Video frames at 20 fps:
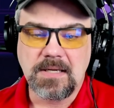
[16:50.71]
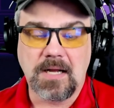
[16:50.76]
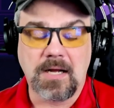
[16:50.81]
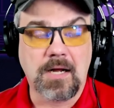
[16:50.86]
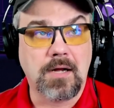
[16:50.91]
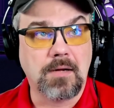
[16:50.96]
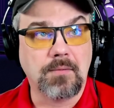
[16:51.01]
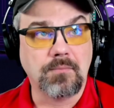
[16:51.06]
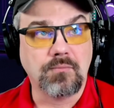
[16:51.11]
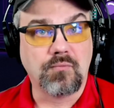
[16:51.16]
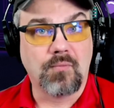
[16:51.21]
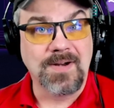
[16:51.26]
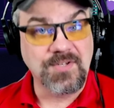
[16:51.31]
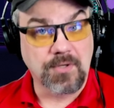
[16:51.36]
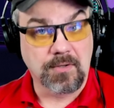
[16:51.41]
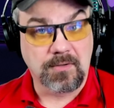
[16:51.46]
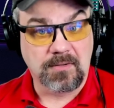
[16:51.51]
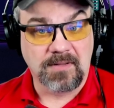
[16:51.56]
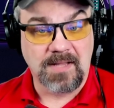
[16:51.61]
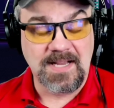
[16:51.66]
Um,
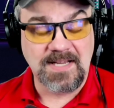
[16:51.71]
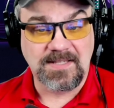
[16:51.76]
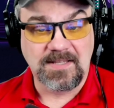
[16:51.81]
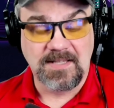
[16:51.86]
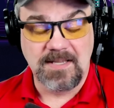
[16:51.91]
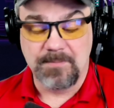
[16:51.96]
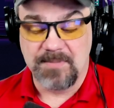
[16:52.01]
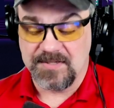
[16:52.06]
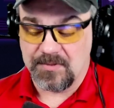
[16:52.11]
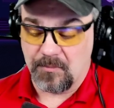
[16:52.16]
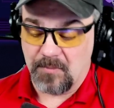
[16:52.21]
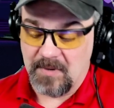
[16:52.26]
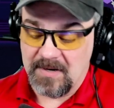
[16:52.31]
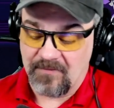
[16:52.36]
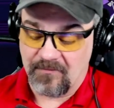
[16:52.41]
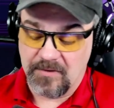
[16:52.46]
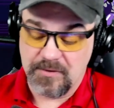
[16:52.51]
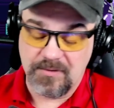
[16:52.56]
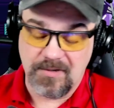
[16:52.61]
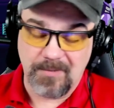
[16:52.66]
Razor Class Lib is a way
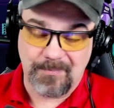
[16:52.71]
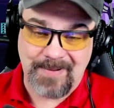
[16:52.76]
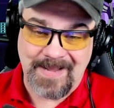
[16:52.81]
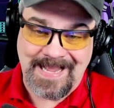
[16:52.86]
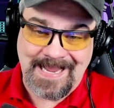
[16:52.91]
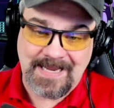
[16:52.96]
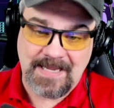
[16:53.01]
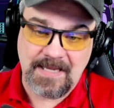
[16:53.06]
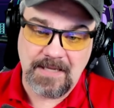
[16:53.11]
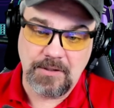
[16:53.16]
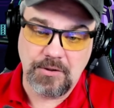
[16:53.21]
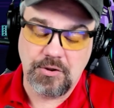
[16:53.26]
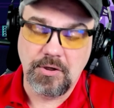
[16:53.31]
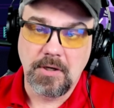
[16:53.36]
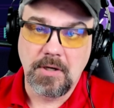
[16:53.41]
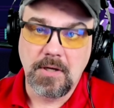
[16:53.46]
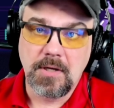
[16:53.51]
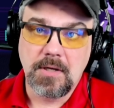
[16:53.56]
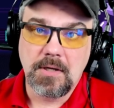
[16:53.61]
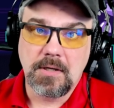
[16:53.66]
for you to package
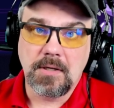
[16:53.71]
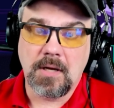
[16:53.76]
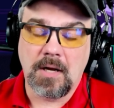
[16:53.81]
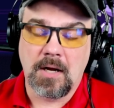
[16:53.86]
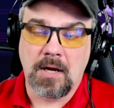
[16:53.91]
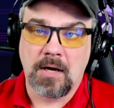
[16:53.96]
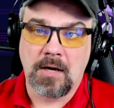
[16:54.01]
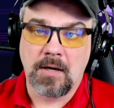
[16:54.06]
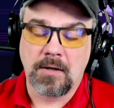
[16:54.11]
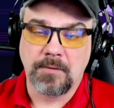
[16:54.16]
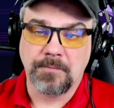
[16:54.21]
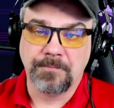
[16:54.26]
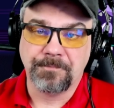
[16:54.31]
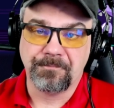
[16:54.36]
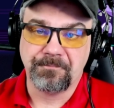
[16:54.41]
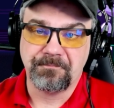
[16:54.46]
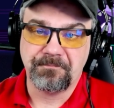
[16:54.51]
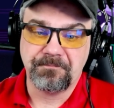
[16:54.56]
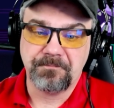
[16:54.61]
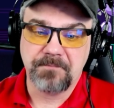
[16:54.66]

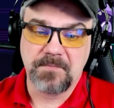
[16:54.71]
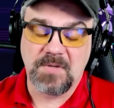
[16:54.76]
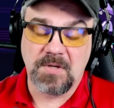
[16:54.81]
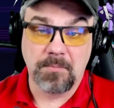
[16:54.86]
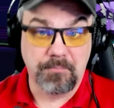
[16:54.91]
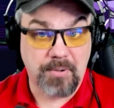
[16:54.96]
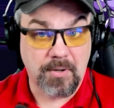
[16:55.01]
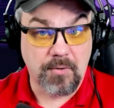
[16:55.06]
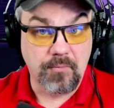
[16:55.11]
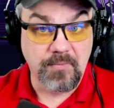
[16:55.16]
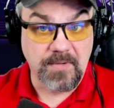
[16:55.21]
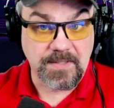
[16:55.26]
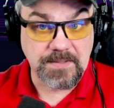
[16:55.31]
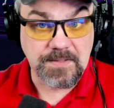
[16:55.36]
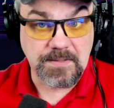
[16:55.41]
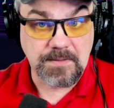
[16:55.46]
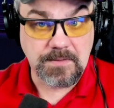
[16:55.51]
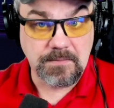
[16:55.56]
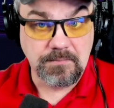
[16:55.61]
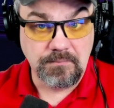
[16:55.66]
um,
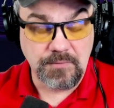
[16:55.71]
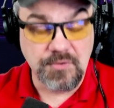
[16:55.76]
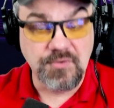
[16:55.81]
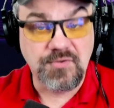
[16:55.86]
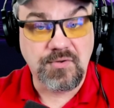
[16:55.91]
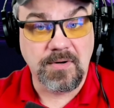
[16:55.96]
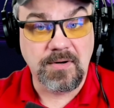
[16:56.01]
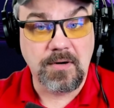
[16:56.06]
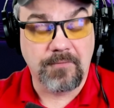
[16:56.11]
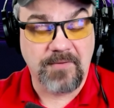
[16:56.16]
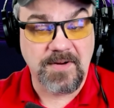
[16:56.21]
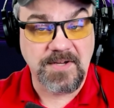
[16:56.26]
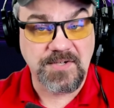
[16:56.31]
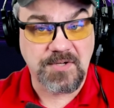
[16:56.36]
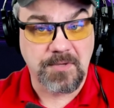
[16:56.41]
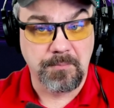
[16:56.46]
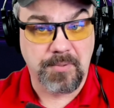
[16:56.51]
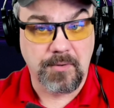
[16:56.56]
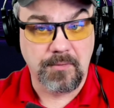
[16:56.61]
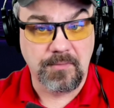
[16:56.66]
components, user interface
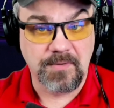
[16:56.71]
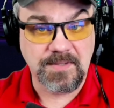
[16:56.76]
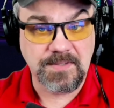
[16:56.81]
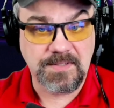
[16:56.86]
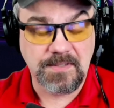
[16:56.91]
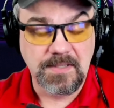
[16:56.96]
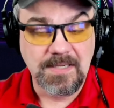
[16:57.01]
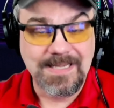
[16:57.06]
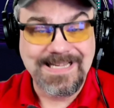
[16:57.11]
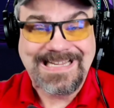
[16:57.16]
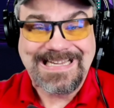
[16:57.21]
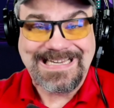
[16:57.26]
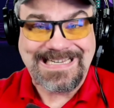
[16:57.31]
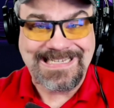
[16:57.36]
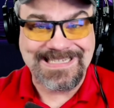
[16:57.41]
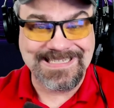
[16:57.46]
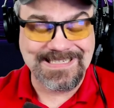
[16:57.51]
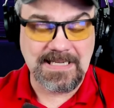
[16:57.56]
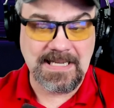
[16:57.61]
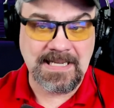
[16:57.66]
components,
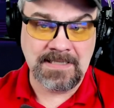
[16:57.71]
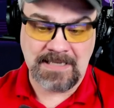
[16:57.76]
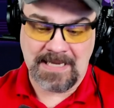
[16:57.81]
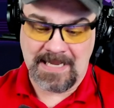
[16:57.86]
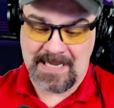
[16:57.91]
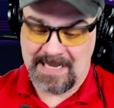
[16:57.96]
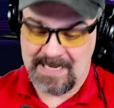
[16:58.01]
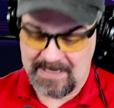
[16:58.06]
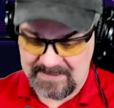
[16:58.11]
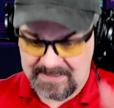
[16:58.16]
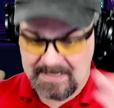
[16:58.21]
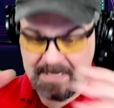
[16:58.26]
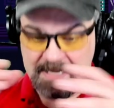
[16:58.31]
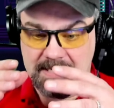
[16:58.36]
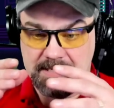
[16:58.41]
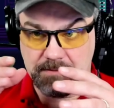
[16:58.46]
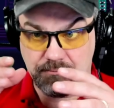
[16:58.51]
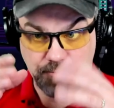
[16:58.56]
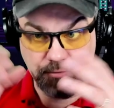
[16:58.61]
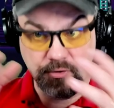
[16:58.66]
in it as
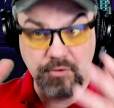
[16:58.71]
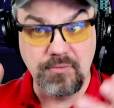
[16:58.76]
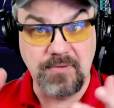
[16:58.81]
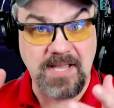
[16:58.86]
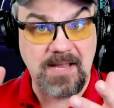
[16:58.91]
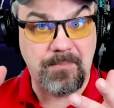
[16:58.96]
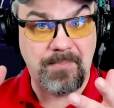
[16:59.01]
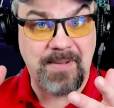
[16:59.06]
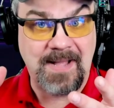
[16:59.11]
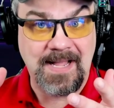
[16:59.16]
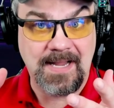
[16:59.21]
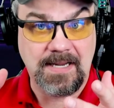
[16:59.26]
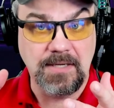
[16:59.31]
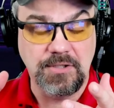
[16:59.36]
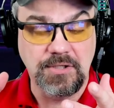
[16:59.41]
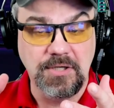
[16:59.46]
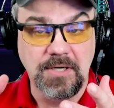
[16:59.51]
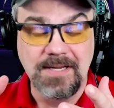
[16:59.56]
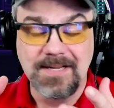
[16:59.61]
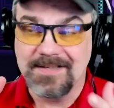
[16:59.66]
a NuGet
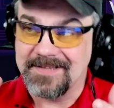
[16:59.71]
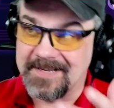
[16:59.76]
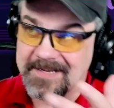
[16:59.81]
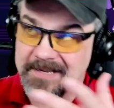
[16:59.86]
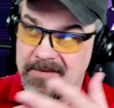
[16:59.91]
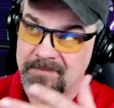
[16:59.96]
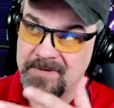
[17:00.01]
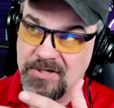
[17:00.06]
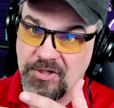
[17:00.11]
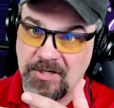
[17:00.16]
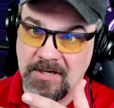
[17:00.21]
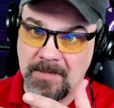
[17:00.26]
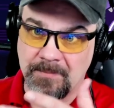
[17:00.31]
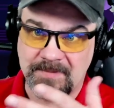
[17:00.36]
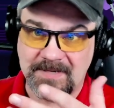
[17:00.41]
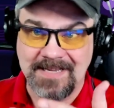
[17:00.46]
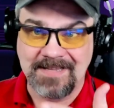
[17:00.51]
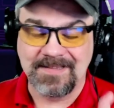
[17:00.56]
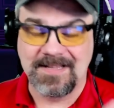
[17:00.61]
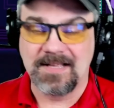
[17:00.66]
package that can be
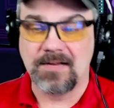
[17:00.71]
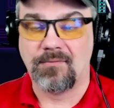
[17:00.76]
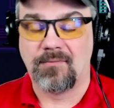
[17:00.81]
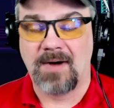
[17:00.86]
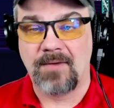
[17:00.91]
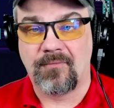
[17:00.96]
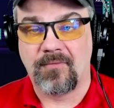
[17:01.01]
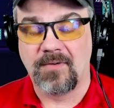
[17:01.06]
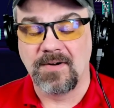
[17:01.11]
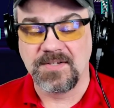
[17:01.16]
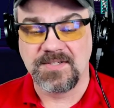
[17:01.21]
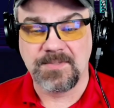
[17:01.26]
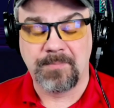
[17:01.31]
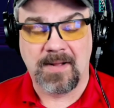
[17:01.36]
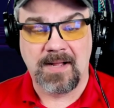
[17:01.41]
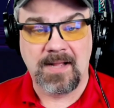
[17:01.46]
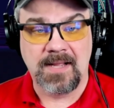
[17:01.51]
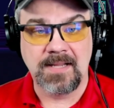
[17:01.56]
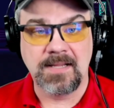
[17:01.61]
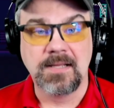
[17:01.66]
shipped and then referenced
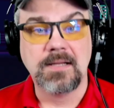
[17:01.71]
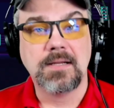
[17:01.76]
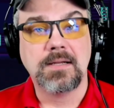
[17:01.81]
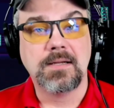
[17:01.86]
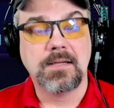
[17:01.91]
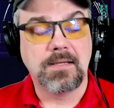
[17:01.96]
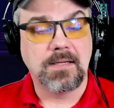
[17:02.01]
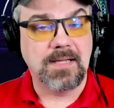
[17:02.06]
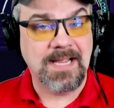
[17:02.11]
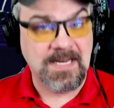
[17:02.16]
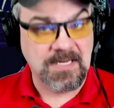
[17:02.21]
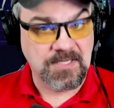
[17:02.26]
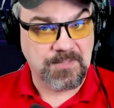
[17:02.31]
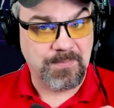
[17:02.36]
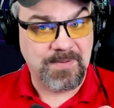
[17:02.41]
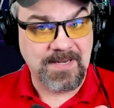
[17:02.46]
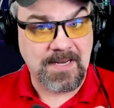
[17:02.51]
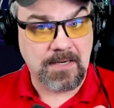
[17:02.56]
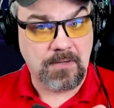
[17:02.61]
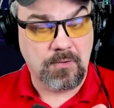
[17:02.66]
by
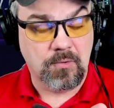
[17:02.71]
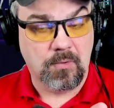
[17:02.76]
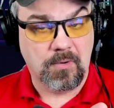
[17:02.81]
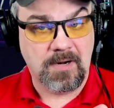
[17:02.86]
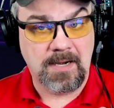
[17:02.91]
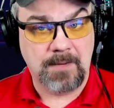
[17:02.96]
ASP.NET Core